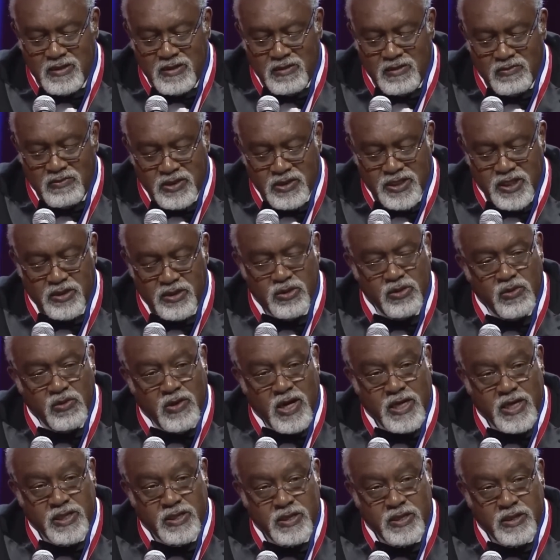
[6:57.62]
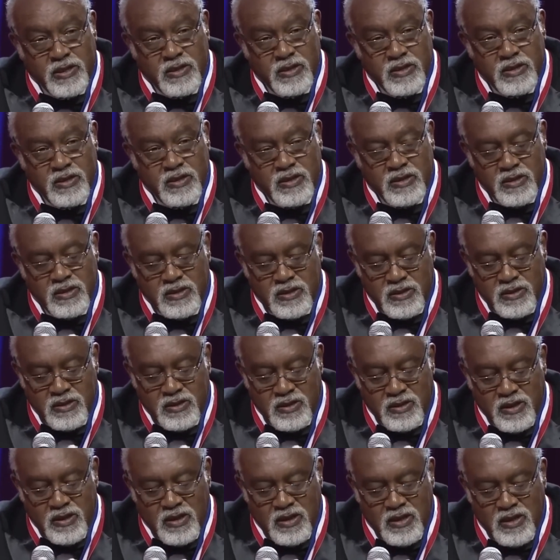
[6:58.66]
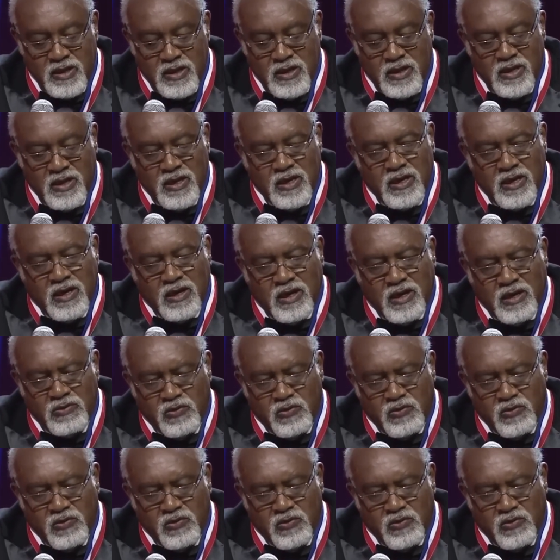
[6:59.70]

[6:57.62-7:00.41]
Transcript: was a new idea, a